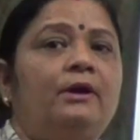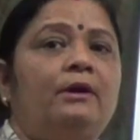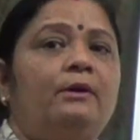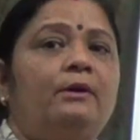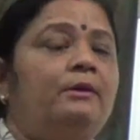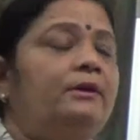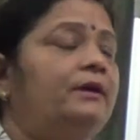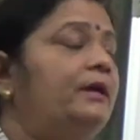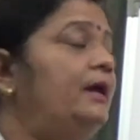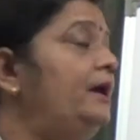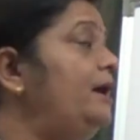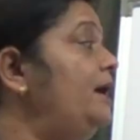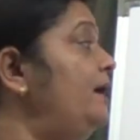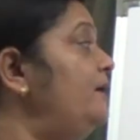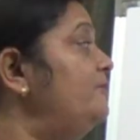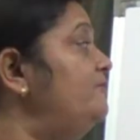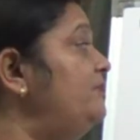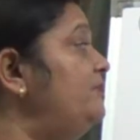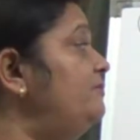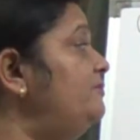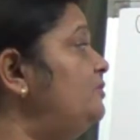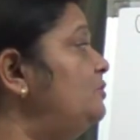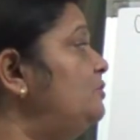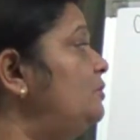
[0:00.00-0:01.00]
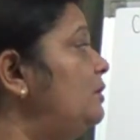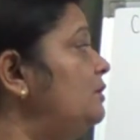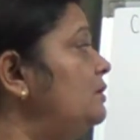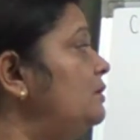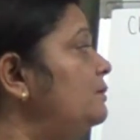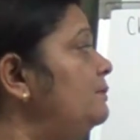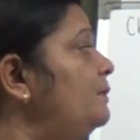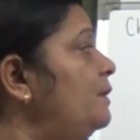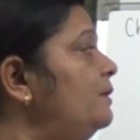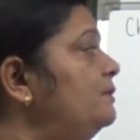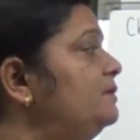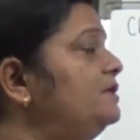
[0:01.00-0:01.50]
Okay, when we talk
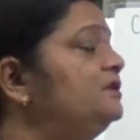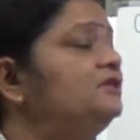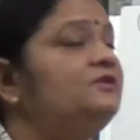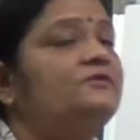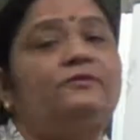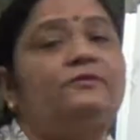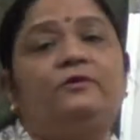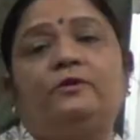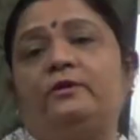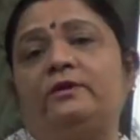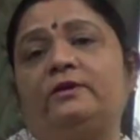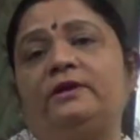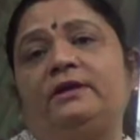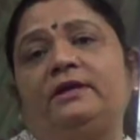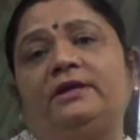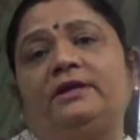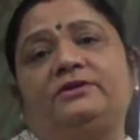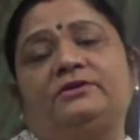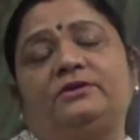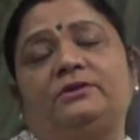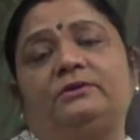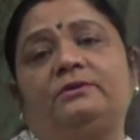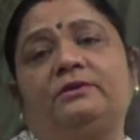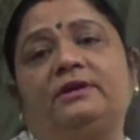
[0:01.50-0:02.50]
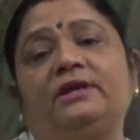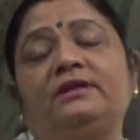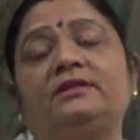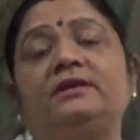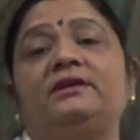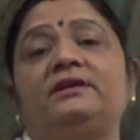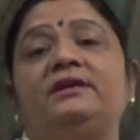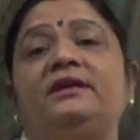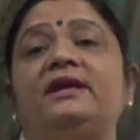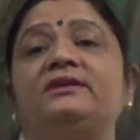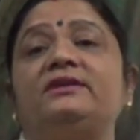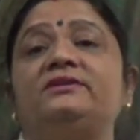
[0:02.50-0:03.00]
about this fluorination, okay, the
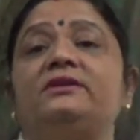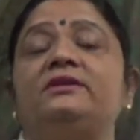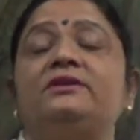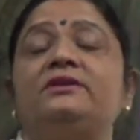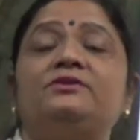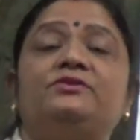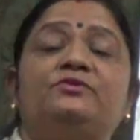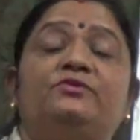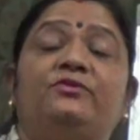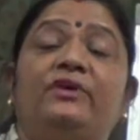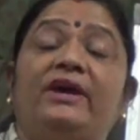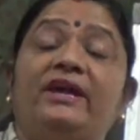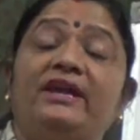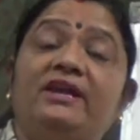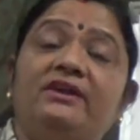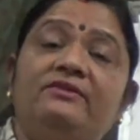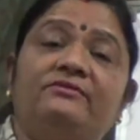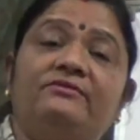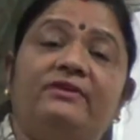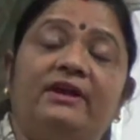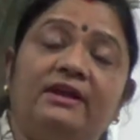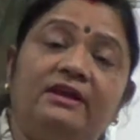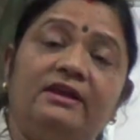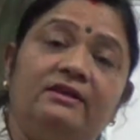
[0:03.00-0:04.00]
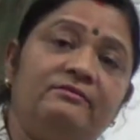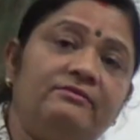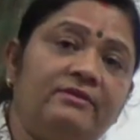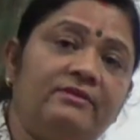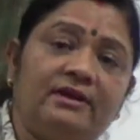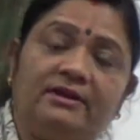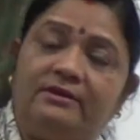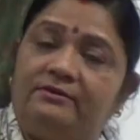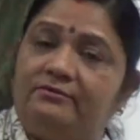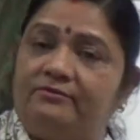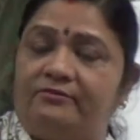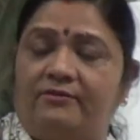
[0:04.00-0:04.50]
reaction is
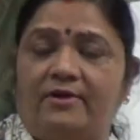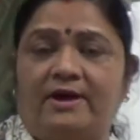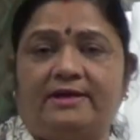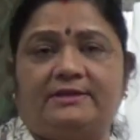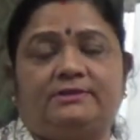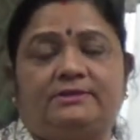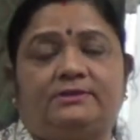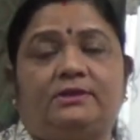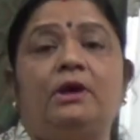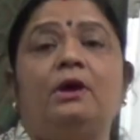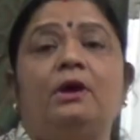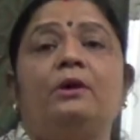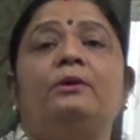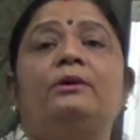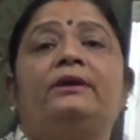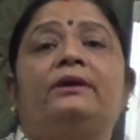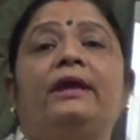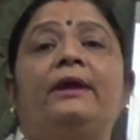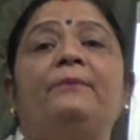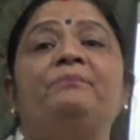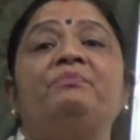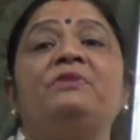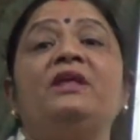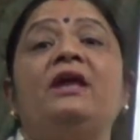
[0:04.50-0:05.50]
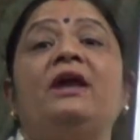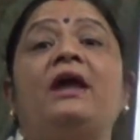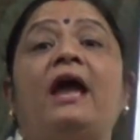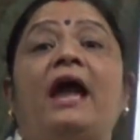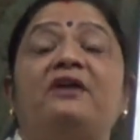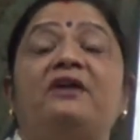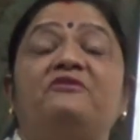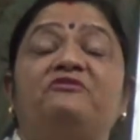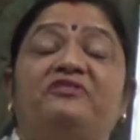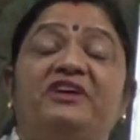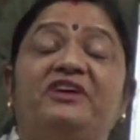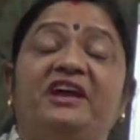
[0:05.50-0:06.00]
very fast, okay,
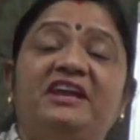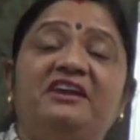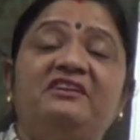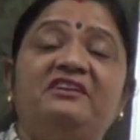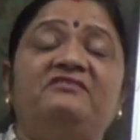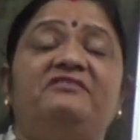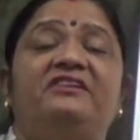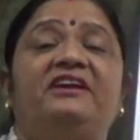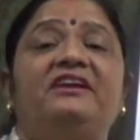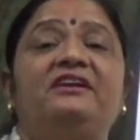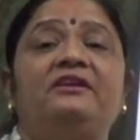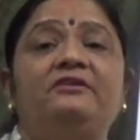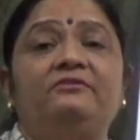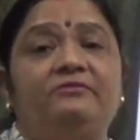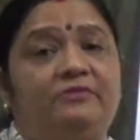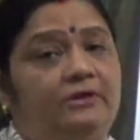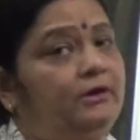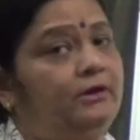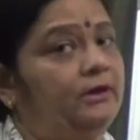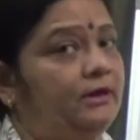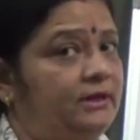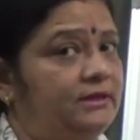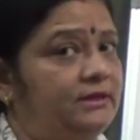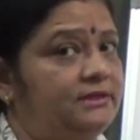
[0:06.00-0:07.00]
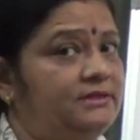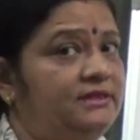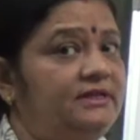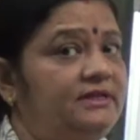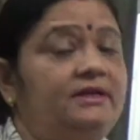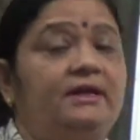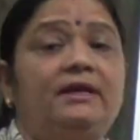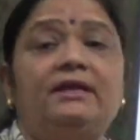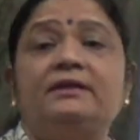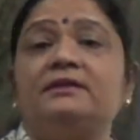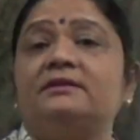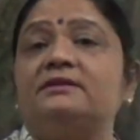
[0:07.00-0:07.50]
and very vigorous.
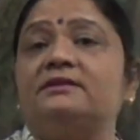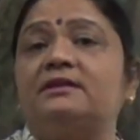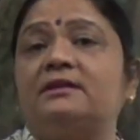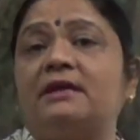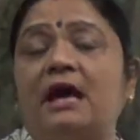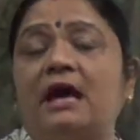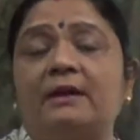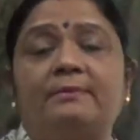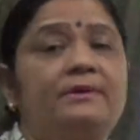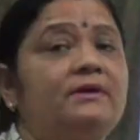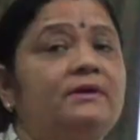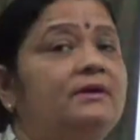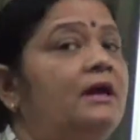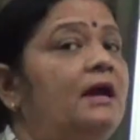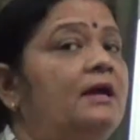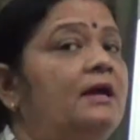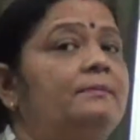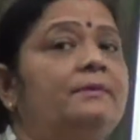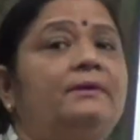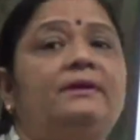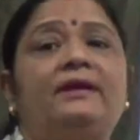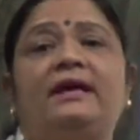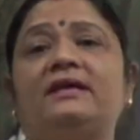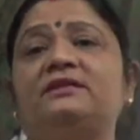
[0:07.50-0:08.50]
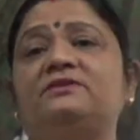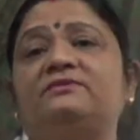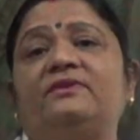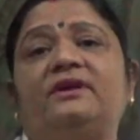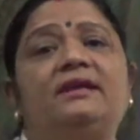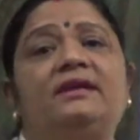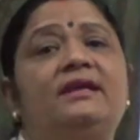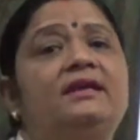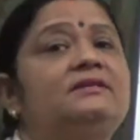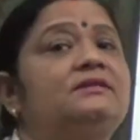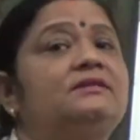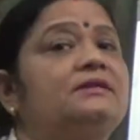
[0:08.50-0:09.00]
Here carbon-carbon as well
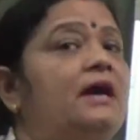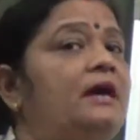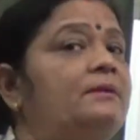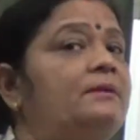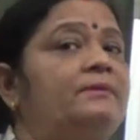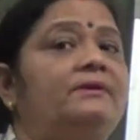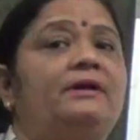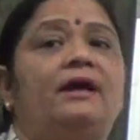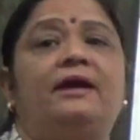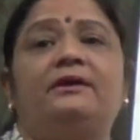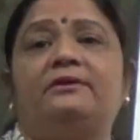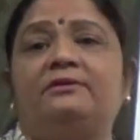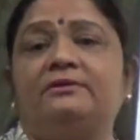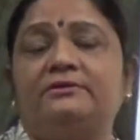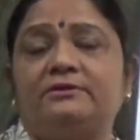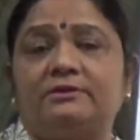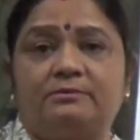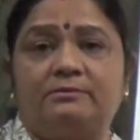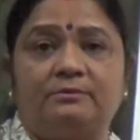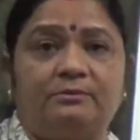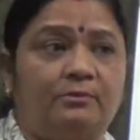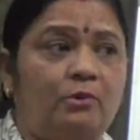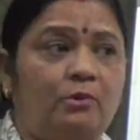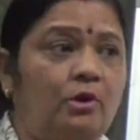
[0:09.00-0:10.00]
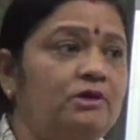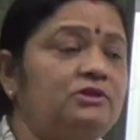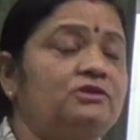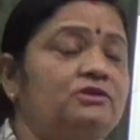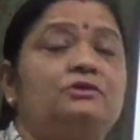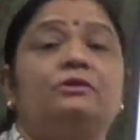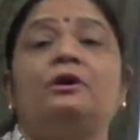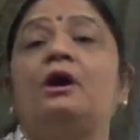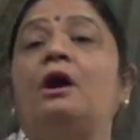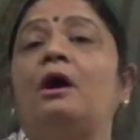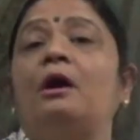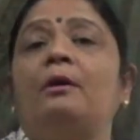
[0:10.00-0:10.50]
as carbon-hydrogen bonds
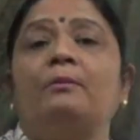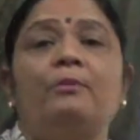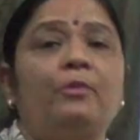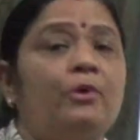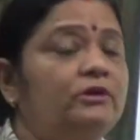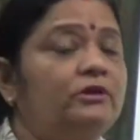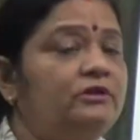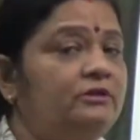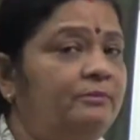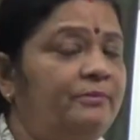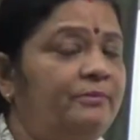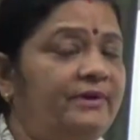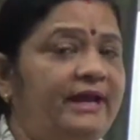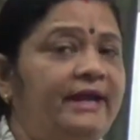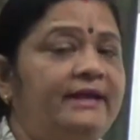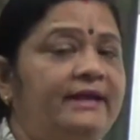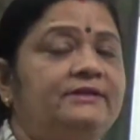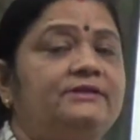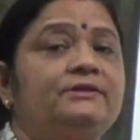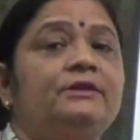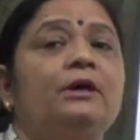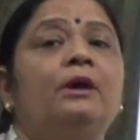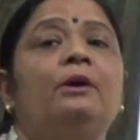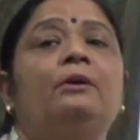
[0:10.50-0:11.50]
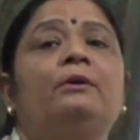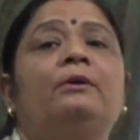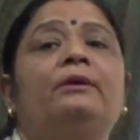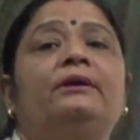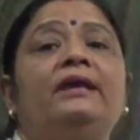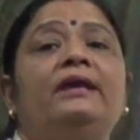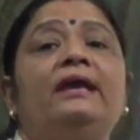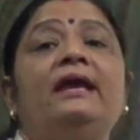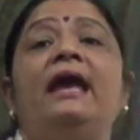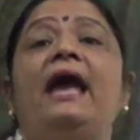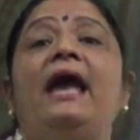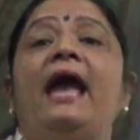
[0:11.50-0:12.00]
both breaks,
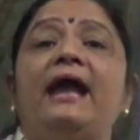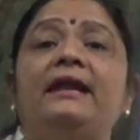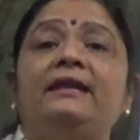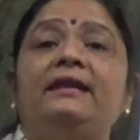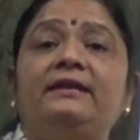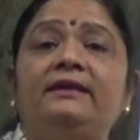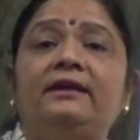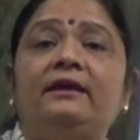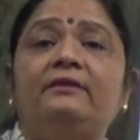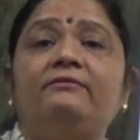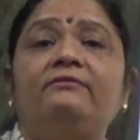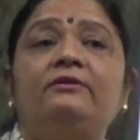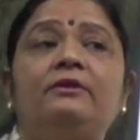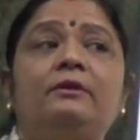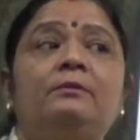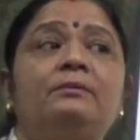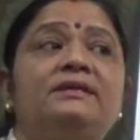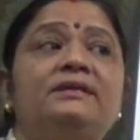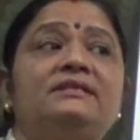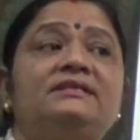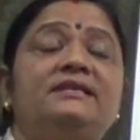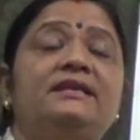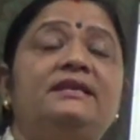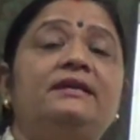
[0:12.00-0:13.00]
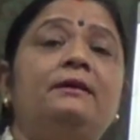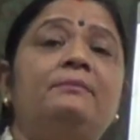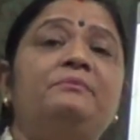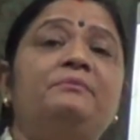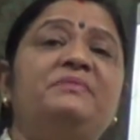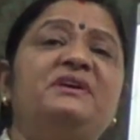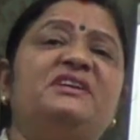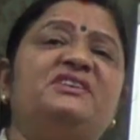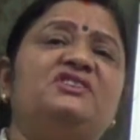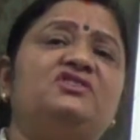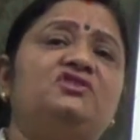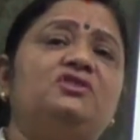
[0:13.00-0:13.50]
okay, and here we will be seeing a
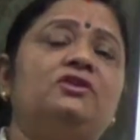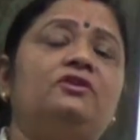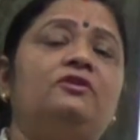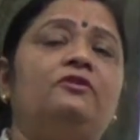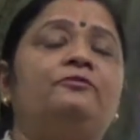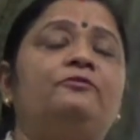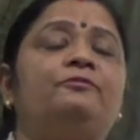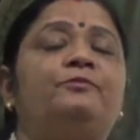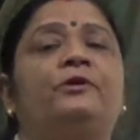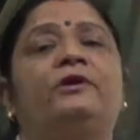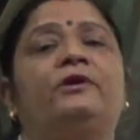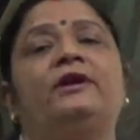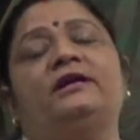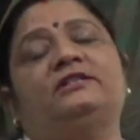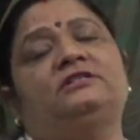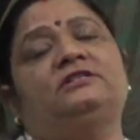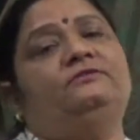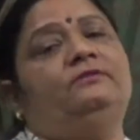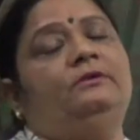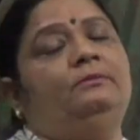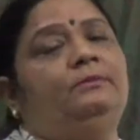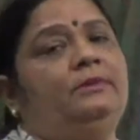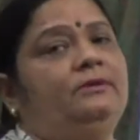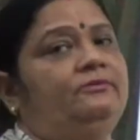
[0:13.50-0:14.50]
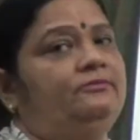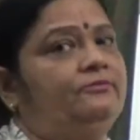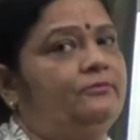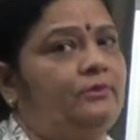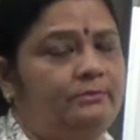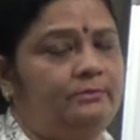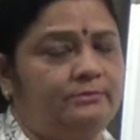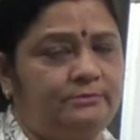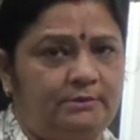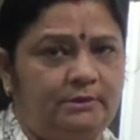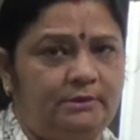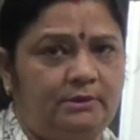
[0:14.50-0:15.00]
mixture of products will be
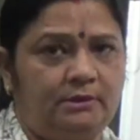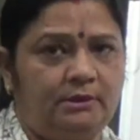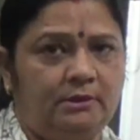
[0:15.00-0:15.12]
formed.